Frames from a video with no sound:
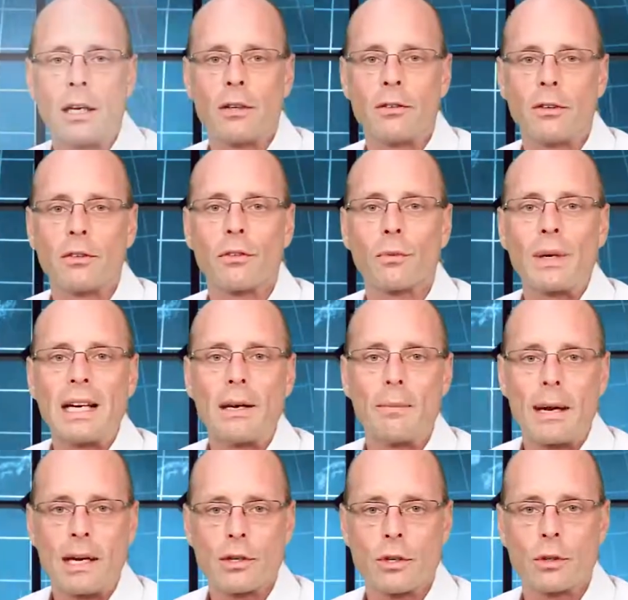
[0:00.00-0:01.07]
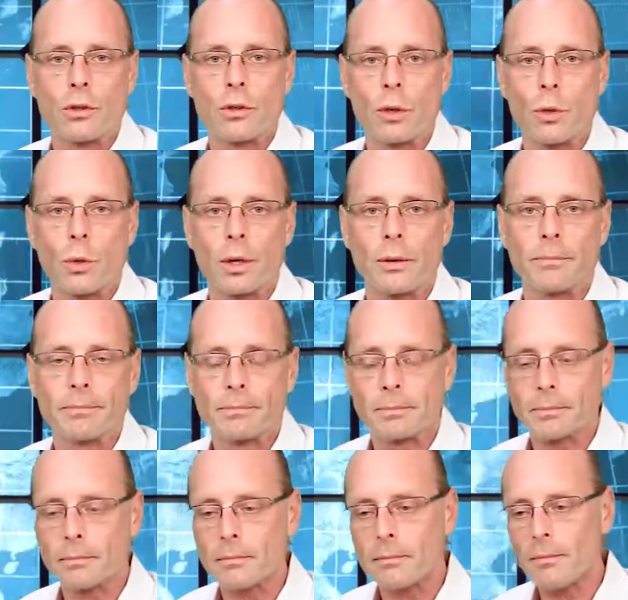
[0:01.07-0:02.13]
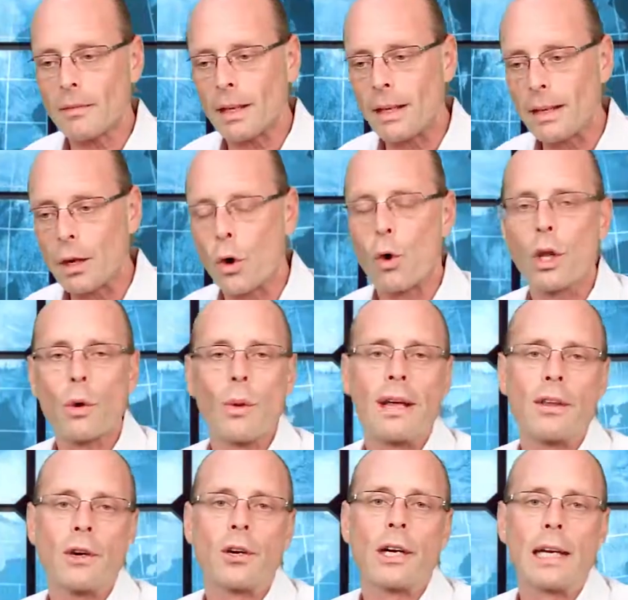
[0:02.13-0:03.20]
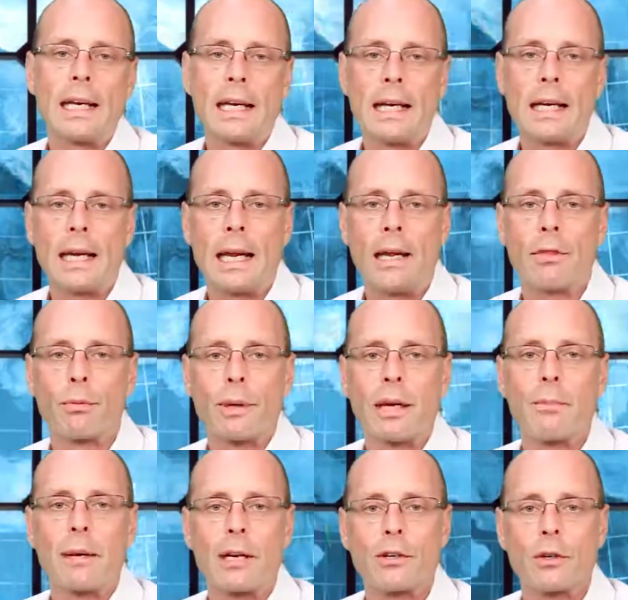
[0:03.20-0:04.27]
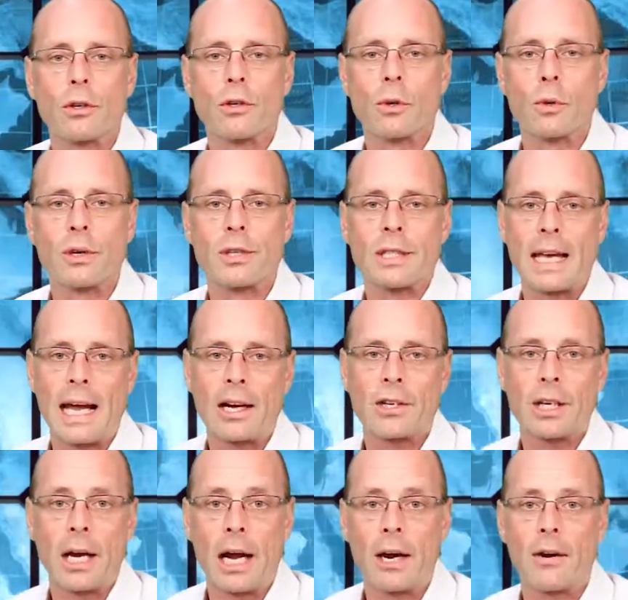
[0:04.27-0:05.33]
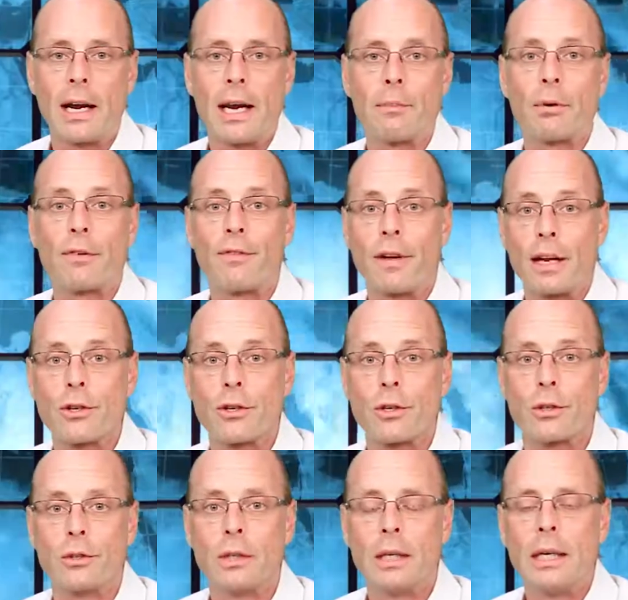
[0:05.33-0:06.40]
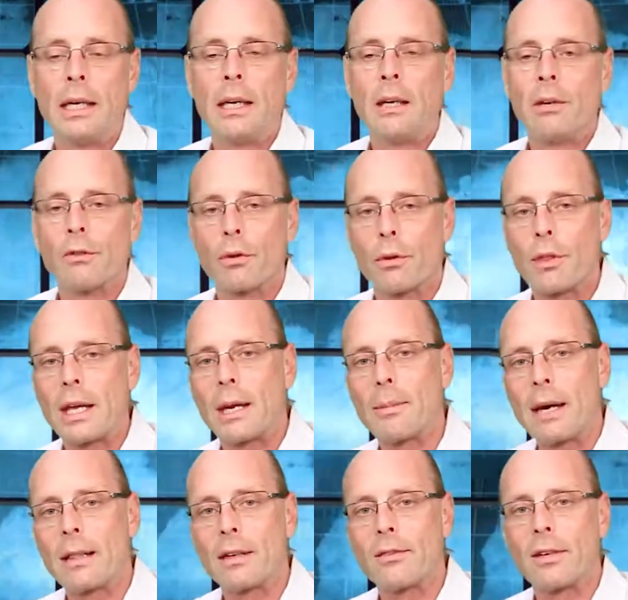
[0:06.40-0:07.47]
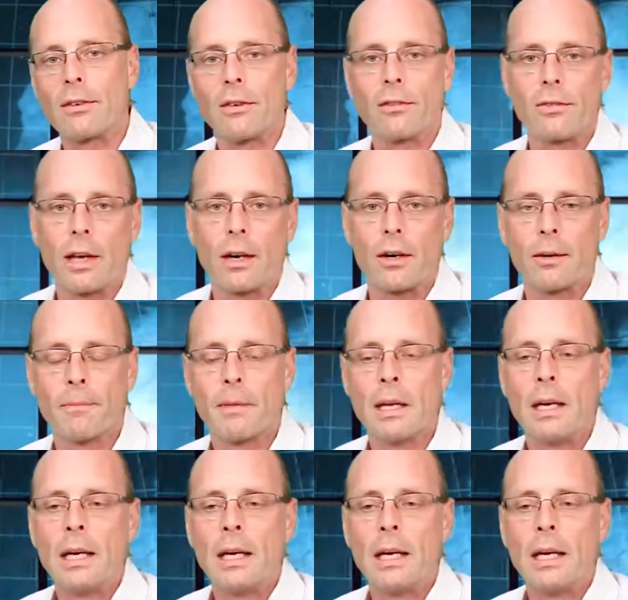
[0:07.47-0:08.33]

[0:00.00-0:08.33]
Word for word: is this three-dimensional tour. The only way that you're going to get a three-dimensional tour is to actually hire a professional. So think about this as a seller.